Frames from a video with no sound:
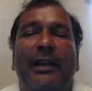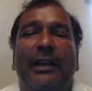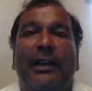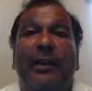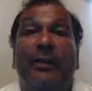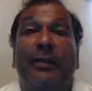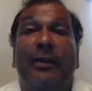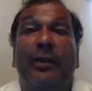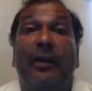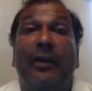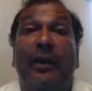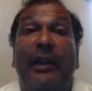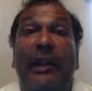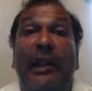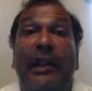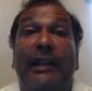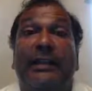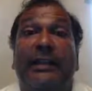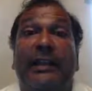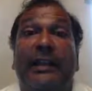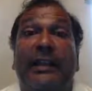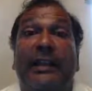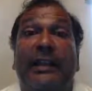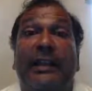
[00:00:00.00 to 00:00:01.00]
Well, what I
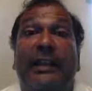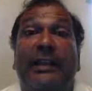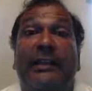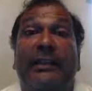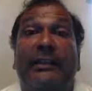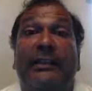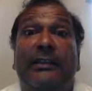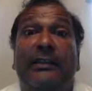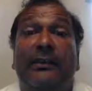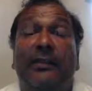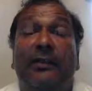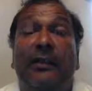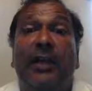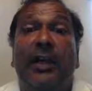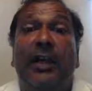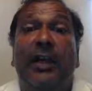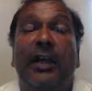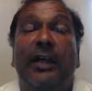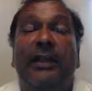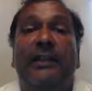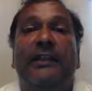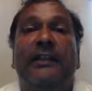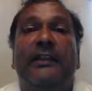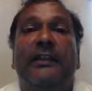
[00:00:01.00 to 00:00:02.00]
did
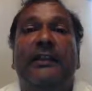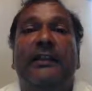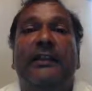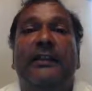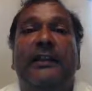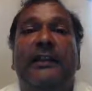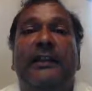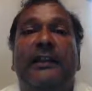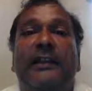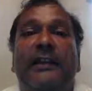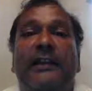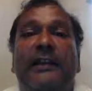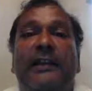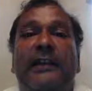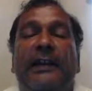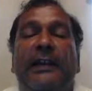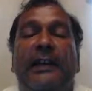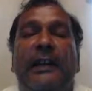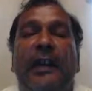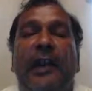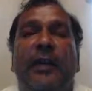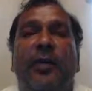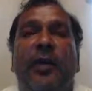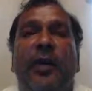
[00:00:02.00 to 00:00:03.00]
was
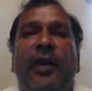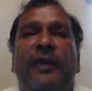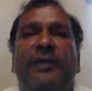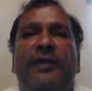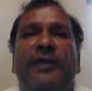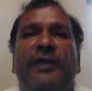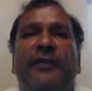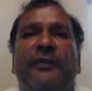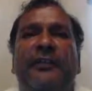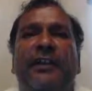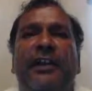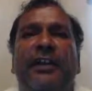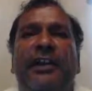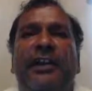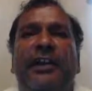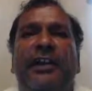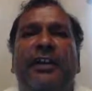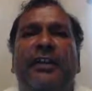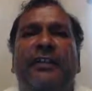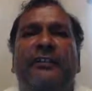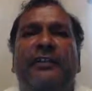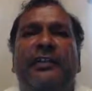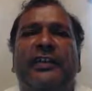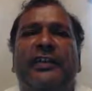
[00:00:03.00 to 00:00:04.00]
I watched a
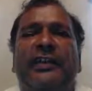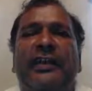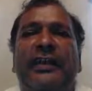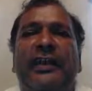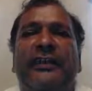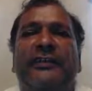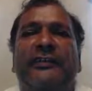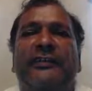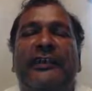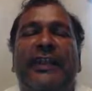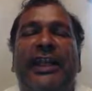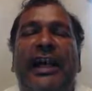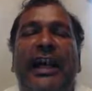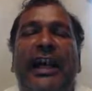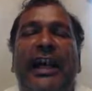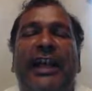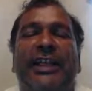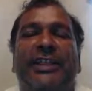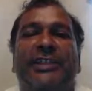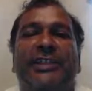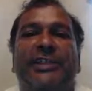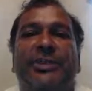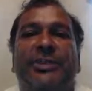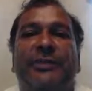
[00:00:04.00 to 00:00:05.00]
video of Steve
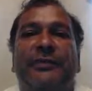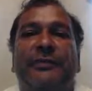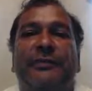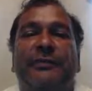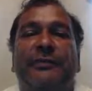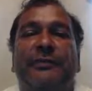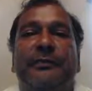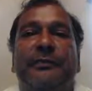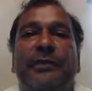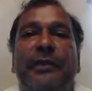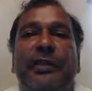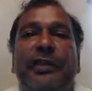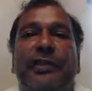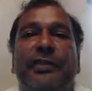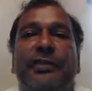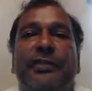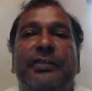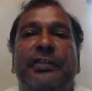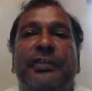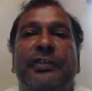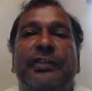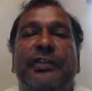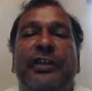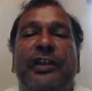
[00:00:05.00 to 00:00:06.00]
Nash
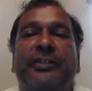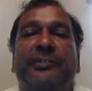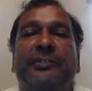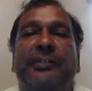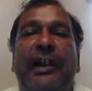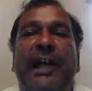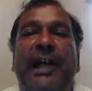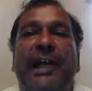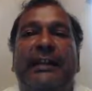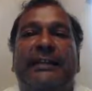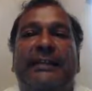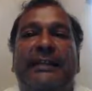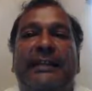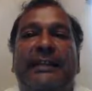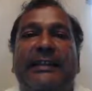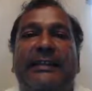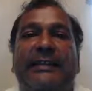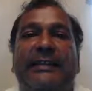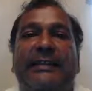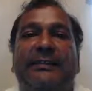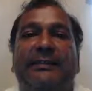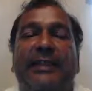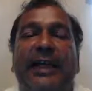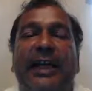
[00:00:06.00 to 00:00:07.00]
shooting
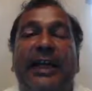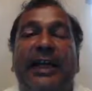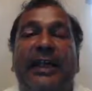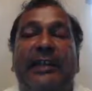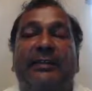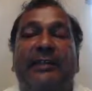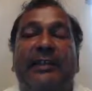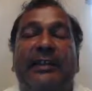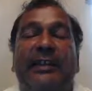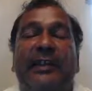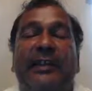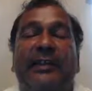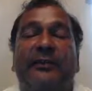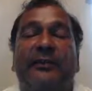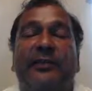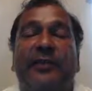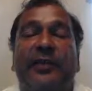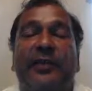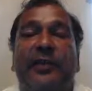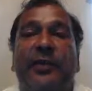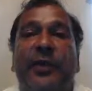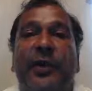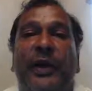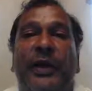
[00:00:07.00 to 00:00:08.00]
baskets by himself for
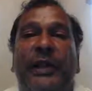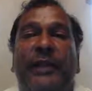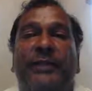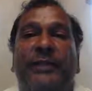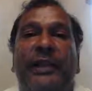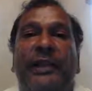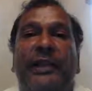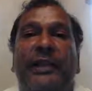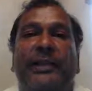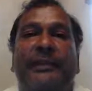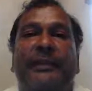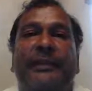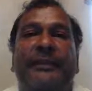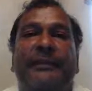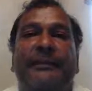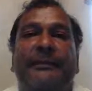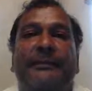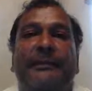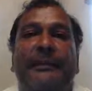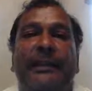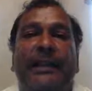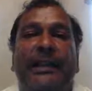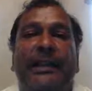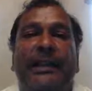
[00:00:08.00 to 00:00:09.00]
20 minutes.
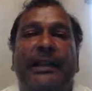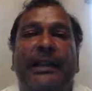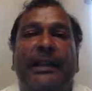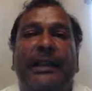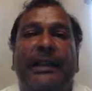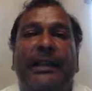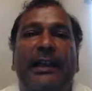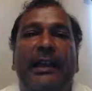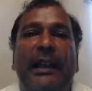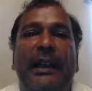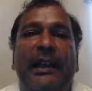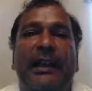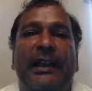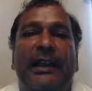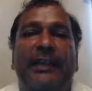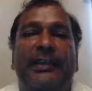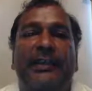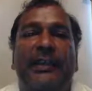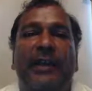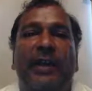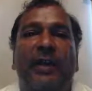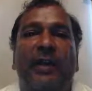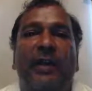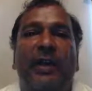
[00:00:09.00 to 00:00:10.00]
And I
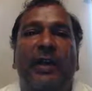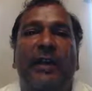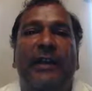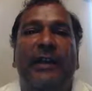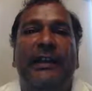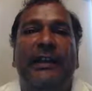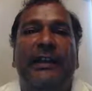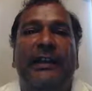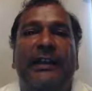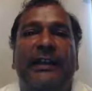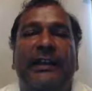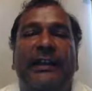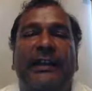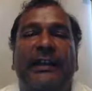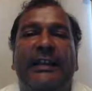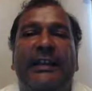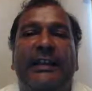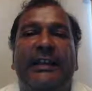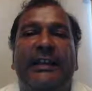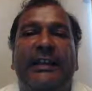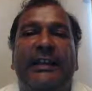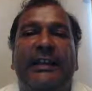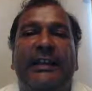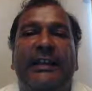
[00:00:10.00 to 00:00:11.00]
saw what he did
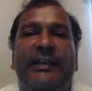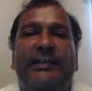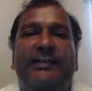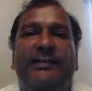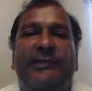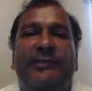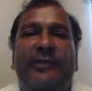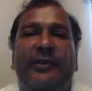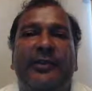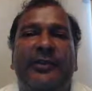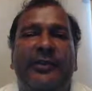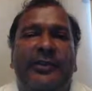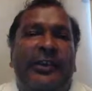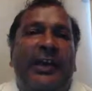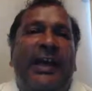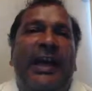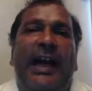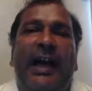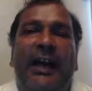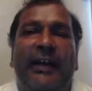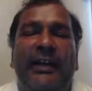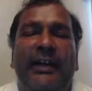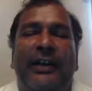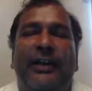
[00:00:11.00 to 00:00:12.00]
and you know
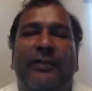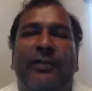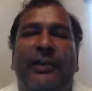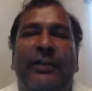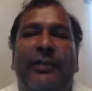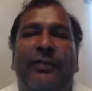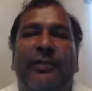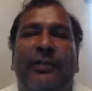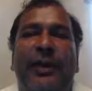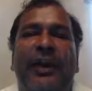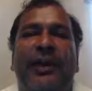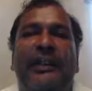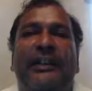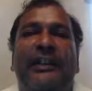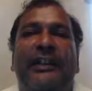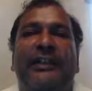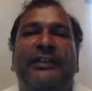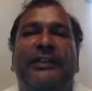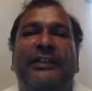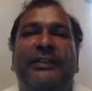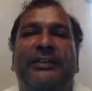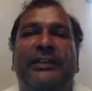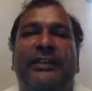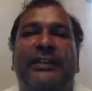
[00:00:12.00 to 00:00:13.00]
how he responded
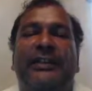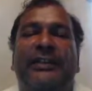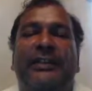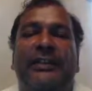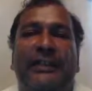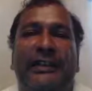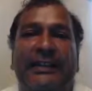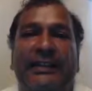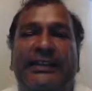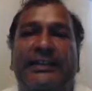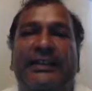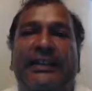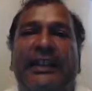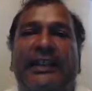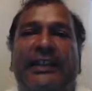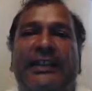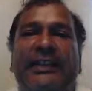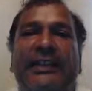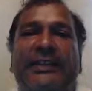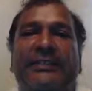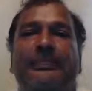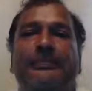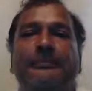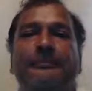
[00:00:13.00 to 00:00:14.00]
to it, etc.